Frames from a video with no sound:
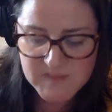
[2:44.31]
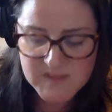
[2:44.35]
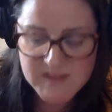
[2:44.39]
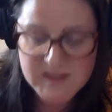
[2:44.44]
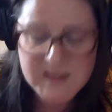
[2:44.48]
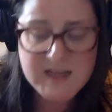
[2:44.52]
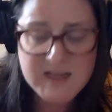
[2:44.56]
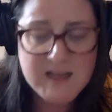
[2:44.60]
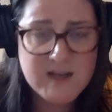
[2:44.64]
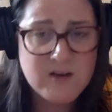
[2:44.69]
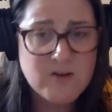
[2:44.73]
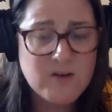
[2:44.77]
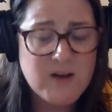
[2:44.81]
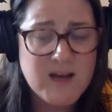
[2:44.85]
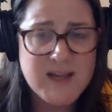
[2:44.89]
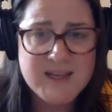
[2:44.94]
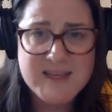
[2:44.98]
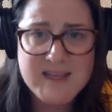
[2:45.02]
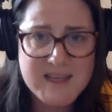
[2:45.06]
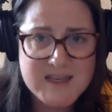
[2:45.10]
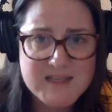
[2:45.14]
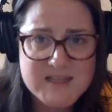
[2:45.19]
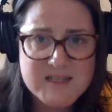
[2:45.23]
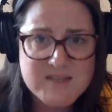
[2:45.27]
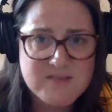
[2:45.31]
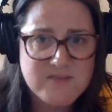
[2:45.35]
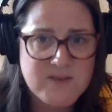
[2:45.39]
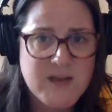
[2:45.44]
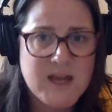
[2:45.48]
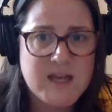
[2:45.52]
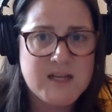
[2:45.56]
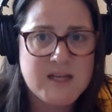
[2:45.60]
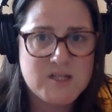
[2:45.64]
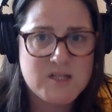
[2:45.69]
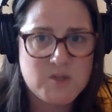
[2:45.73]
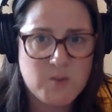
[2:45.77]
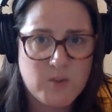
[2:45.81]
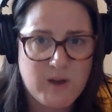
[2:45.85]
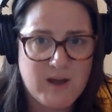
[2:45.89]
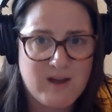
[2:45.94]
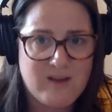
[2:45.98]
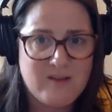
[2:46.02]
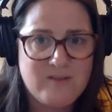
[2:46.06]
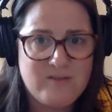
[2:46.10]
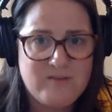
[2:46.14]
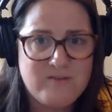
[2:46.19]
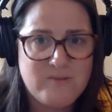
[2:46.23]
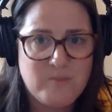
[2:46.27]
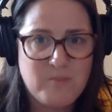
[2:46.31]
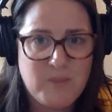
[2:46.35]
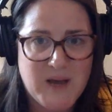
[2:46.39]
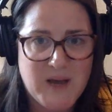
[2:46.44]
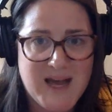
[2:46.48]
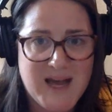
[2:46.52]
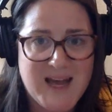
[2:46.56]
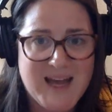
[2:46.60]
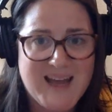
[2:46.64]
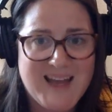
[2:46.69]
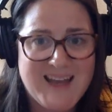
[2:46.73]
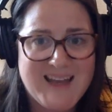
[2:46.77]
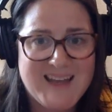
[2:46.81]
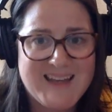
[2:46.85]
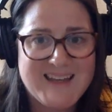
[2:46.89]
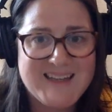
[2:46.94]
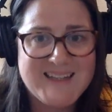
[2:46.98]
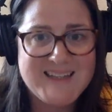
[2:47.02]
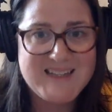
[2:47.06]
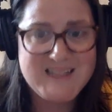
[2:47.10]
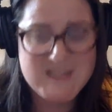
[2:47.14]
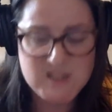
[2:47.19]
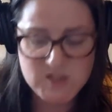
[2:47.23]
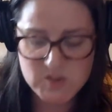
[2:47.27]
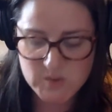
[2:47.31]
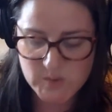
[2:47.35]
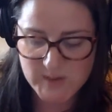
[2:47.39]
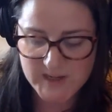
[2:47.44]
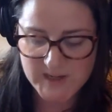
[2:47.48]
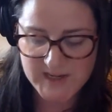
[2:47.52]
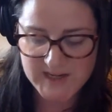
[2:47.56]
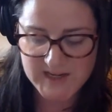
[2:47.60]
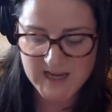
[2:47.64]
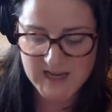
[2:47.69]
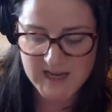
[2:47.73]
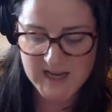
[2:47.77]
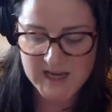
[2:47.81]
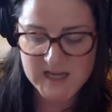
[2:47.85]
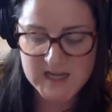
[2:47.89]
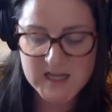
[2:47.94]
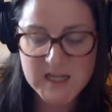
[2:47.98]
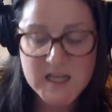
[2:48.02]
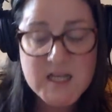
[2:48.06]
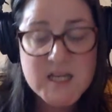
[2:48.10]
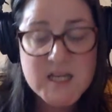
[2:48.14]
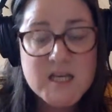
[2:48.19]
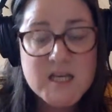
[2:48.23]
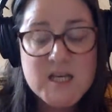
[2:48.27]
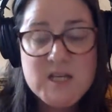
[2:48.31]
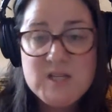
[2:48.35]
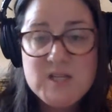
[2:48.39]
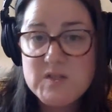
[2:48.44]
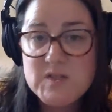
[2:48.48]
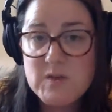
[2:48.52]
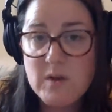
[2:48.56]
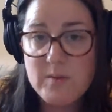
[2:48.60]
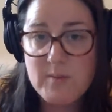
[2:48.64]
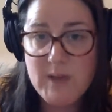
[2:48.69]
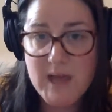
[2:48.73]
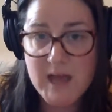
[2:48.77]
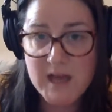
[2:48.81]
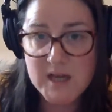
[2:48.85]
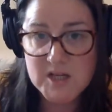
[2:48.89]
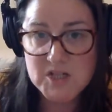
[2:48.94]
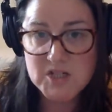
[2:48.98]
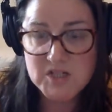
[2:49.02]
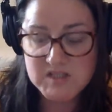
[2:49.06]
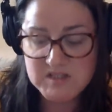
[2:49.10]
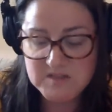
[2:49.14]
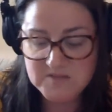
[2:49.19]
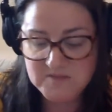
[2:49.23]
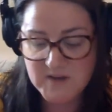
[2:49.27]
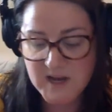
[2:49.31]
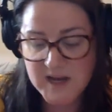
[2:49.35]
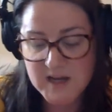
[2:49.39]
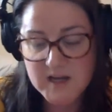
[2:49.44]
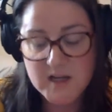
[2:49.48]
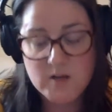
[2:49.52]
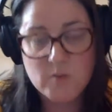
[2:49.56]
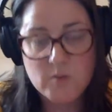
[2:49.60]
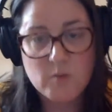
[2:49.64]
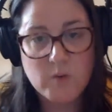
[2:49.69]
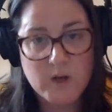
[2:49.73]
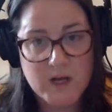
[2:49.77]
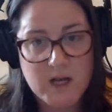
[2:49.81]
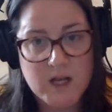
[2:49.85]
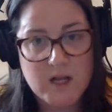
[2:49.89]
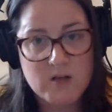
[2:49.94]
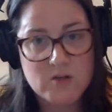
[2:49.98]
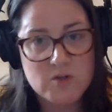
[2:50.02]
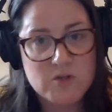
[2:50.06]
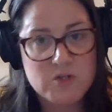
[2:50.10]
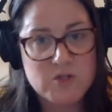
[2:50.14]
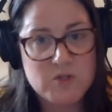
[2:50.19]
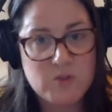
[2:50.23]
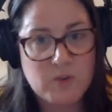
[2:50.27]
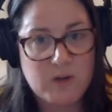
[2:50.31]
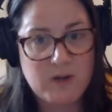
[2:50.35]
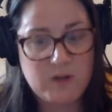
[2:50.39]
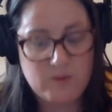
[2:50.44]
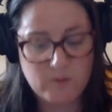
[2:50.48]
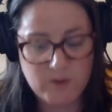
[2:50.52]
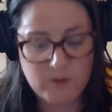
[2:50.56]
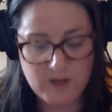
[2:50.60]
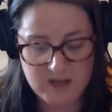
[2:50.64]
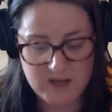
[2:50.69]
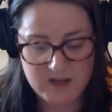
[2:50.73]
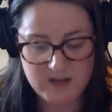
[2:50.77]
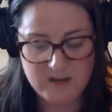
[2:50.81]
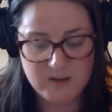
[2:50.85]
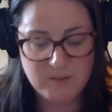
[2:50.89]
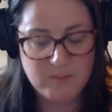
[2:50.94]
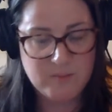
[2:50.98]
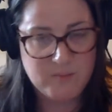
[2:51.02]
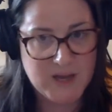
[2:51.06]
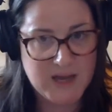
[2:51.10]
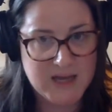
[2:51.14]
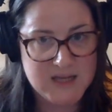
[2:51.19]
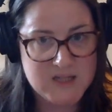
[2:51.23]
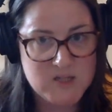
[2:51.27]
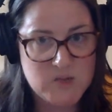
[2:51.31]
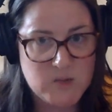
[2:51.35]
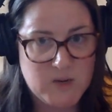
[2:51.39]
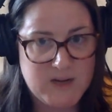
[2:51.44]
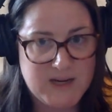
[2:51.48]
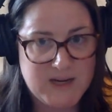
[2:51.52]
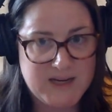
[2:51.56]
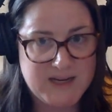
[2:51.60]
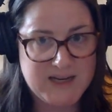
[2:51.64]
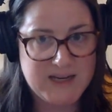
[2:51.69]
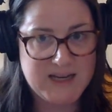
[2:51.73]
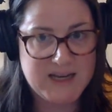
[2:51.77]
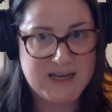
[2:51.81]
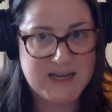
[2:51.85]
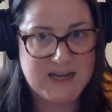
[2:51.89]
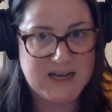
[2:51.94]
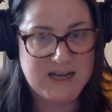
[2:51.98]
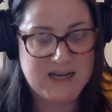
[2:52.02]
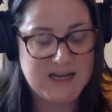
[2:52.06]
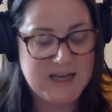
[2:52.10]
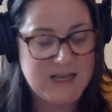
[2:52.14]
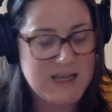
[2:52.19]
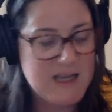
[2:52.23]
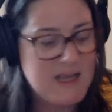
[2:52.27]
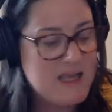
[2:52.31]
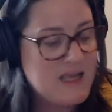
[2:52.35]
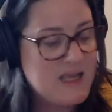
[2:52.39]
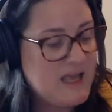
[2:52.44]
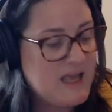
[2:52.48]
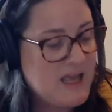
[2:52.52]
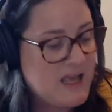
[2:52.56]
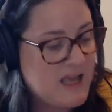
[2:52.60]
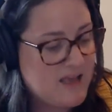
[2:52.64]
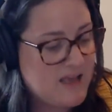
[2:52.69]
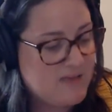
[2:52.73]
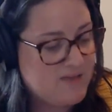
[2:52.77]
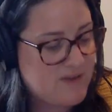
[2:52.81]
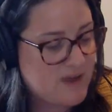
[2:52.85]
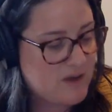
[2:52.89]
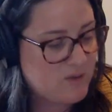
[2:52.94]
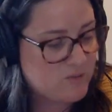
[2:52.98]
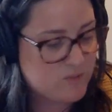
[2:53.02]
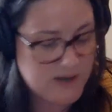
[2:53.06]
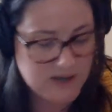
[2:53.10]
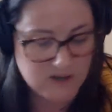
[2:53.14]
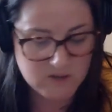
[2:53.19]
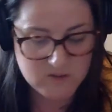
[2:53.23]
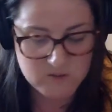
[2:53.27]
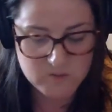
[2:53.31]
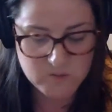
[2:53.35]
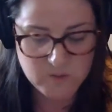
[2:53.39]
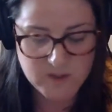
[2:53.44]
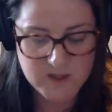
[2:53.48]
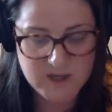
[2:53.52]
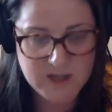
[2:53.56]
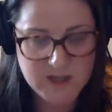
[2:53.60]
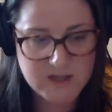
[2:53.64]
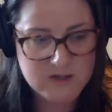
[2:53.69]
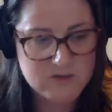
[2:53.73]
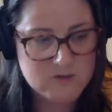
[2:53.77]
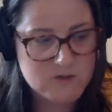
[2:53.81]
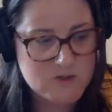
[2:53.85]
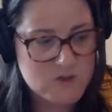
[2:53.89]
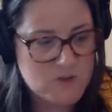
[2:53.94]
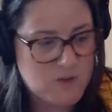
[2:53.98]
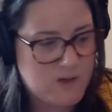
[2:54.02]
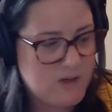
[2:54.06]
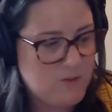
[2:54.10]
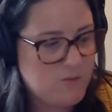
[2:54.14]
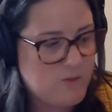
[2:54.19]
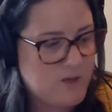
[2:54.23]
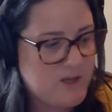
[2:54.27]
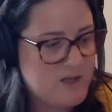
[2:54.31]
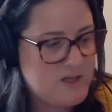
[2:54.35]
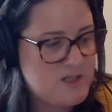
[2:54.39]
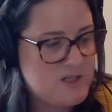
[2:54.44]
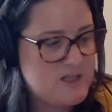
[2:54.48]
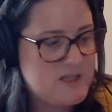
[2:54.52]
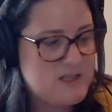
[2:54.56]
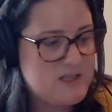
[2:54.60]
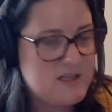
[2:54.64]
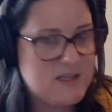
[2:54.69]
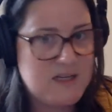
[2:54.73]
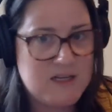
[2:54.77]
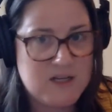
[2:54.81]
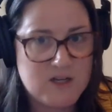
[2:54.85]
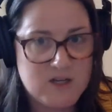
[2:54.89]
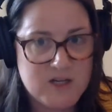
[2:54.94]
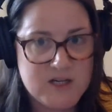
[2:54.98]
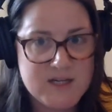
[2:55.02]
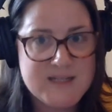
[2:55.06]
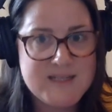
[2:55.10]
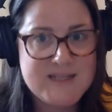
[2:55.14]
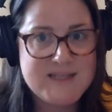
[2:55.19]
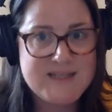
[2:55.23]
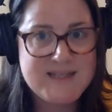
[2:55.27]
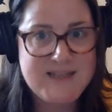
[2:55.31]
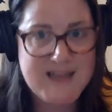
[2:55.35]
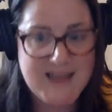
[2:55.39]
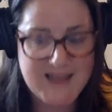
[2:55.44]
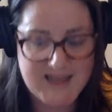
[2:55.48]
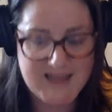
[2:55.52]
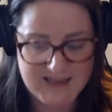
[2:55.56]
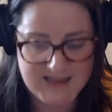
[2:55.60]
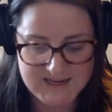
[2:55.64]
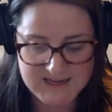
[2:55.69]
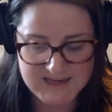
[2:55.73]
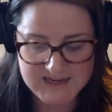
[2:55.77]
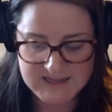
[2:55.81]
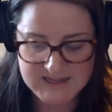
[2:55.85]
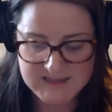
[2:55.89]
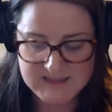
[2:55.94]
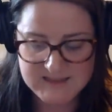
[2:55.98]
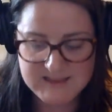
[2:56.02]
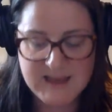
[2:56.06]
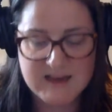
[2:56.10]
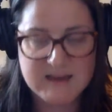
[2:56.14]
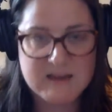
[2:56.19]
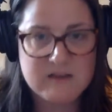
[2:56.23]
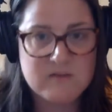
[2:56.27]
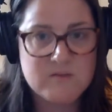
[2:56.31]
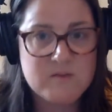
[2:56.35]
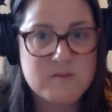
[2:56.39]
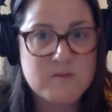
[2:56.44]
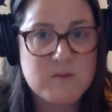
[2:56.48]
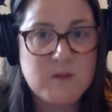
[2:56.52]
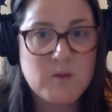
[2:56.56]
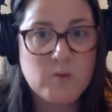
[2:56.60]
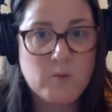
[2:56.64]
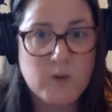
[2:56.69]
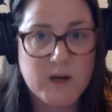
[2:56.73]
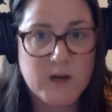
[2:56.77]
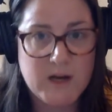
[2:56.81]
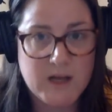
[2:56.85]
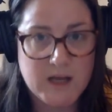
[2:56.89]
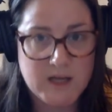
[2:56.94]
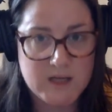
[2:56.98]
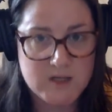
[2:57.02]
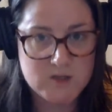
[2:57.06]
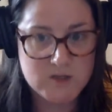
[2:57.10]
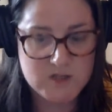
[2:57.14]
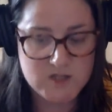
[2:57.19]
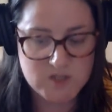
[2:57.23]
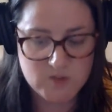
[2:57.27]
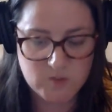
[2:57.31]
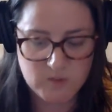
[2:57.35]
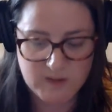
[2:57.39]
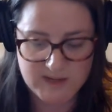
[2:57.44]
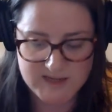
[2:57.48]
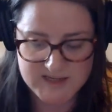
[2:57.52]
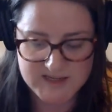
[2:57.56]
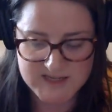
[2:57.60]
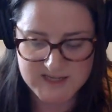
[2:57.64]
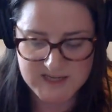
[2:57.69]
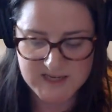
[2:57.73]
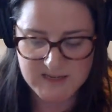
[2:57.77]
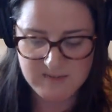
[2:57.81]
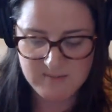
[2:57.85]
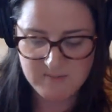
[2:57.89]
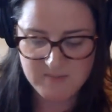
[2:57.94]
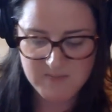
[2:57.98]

Now, I can't divide 12 by 29, so I'm actually dividing 121 by 29. If I round 121 to the nearest 10, that gives me 120.